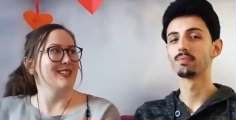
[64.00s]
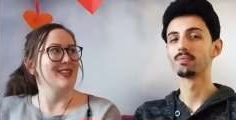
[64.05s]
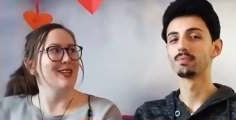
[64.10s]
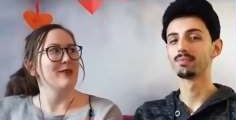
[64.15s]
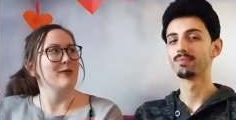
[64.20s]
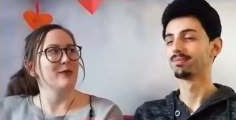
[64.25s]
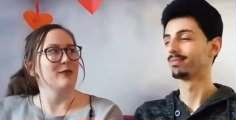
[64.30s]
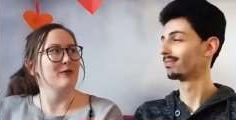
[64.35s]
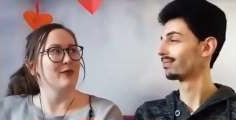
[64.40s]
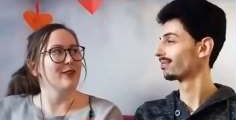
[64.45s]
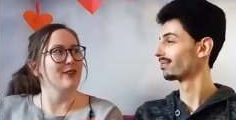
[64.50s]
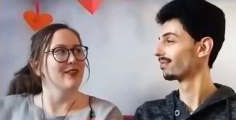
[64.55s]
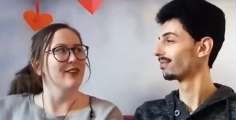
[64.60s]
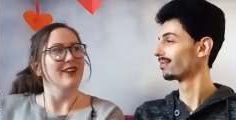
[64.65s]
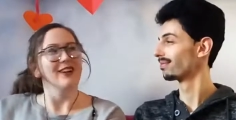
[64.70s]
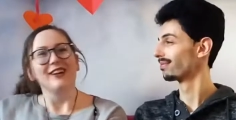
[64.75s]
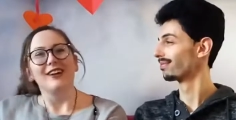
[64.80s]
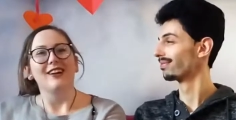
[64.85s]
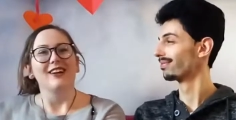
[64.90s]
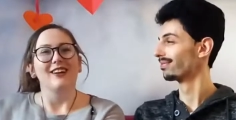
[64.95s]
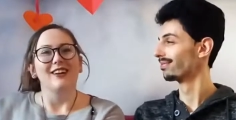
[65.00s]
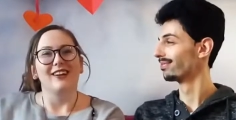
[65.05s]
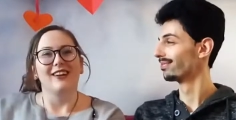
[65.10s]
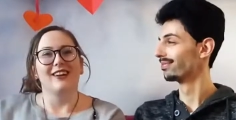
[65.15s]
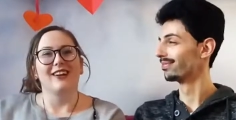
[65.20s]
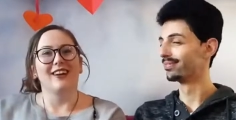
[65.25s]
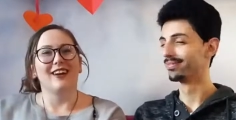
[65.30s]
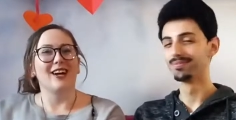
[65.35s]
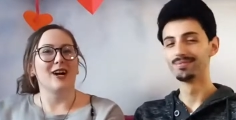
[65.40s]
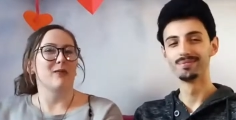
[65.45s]
Speaker 1: see with your
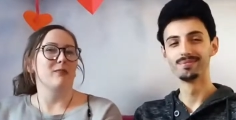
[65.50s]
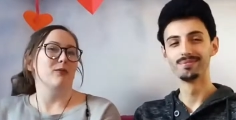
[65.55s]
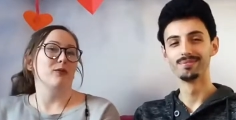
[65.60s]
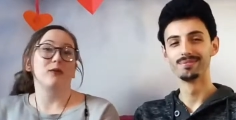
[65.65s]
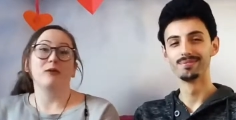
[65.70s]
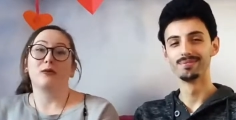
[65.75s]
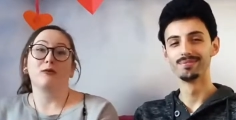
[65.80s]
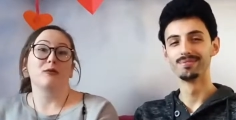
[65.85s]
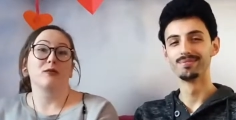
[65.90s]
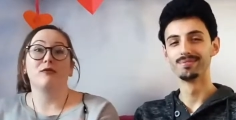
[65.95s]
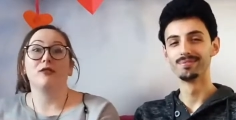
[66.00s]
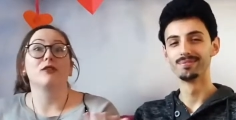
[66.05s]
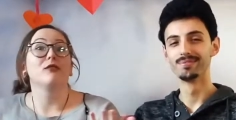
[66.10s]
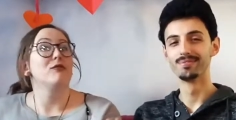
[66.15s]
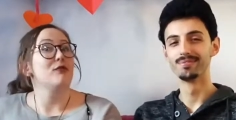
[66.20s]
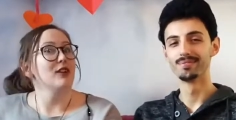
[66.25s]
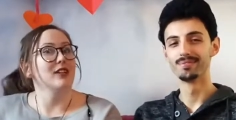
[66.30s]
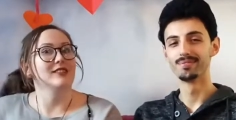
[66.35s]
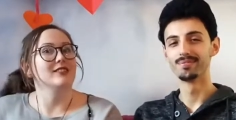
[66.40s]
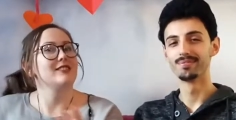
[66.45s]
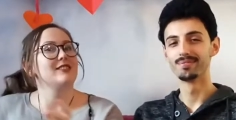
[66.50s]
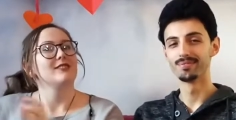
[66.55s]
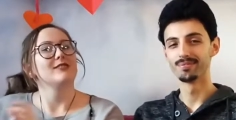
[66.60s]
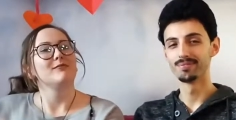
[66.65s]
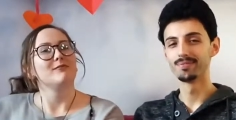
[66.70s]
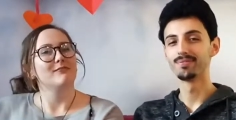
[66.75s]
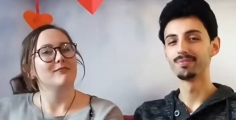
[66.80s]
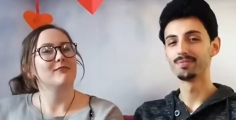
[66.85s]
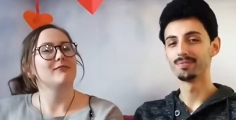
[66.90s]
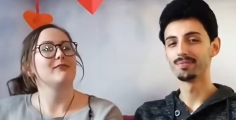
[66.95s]
couple or with your
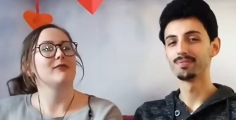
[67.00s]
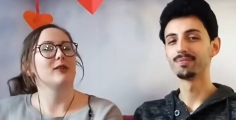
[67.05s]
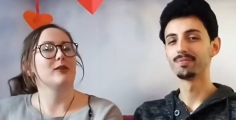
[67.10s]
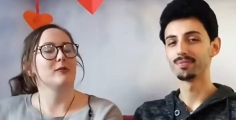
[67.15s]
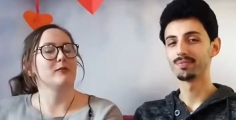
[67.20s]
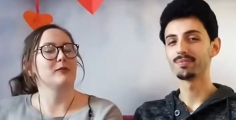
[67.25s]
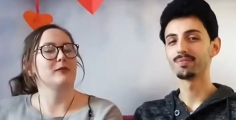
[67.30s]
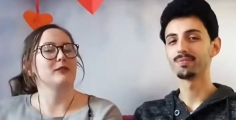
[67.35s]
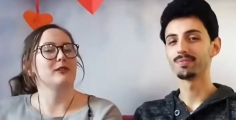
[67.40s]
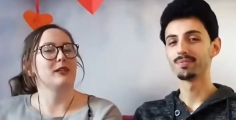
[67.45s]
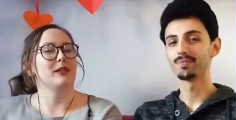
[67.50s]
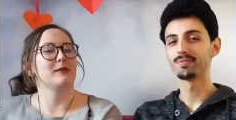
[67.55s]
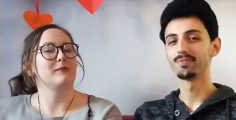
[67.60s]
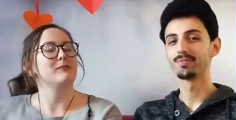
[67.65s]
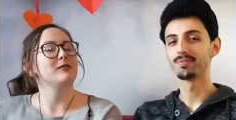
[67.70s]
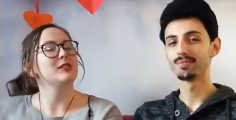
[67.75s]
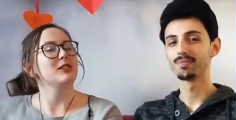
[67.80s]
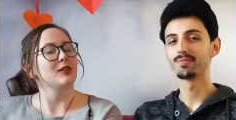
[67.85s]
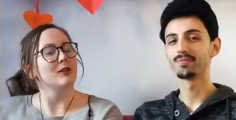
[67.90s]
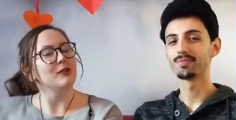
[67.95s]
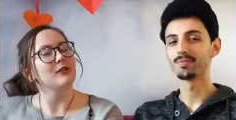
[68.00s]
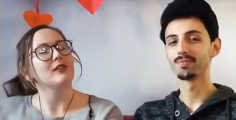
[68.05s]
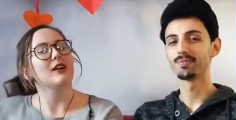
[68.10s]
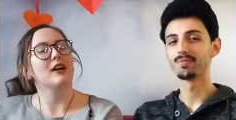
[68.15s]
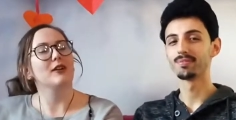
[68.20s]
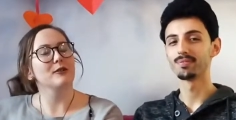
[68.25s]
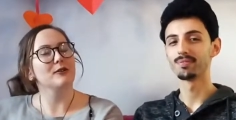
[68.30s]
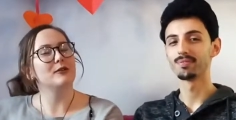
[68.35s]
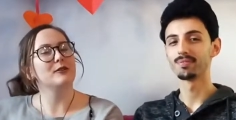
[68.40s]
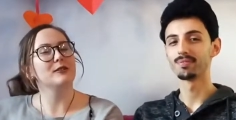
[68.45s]
friends obviously.
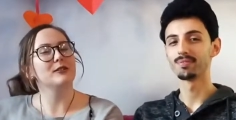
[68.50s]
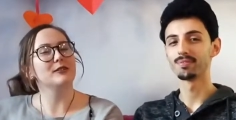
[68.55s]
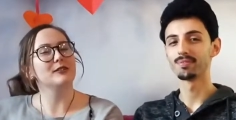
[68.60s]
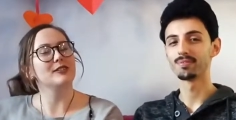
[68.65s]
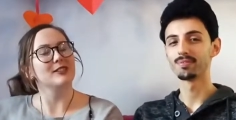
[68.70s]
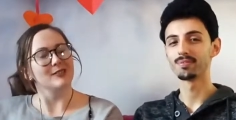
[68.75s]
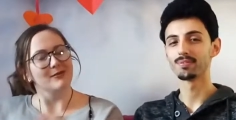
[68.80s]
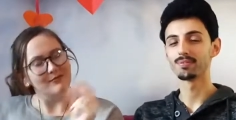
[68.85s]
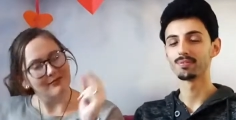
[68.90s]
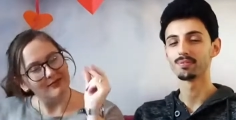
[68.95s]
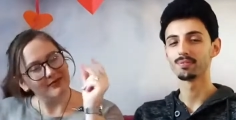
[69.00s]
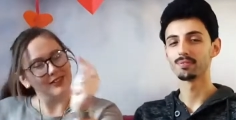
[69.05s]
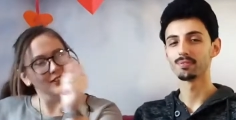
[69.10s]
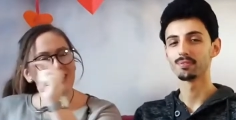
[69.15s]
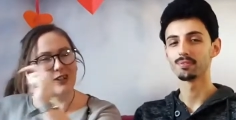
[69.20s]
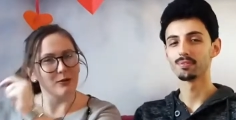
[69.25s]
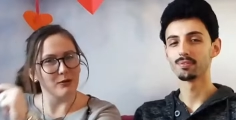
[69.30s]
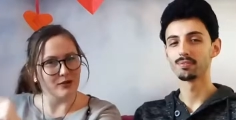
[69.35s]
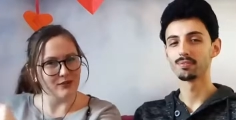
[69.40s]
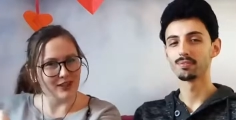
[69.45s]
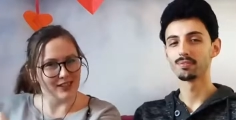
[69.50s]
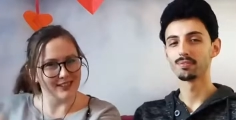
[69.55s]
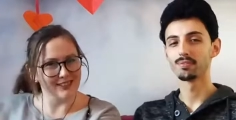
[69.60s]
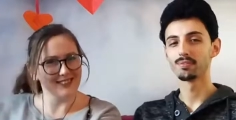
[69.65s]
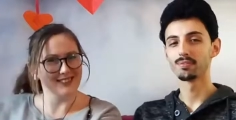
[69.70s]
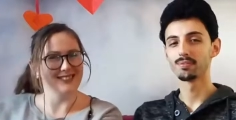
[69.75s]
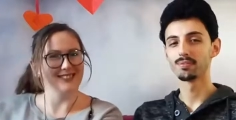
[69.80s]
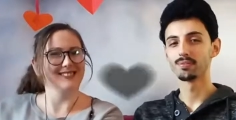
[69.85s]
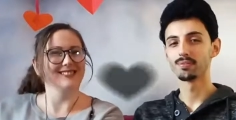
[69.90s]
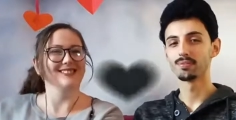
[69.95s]
So, are you curious? Go with
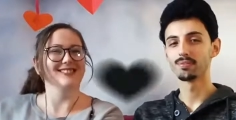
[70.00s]
us.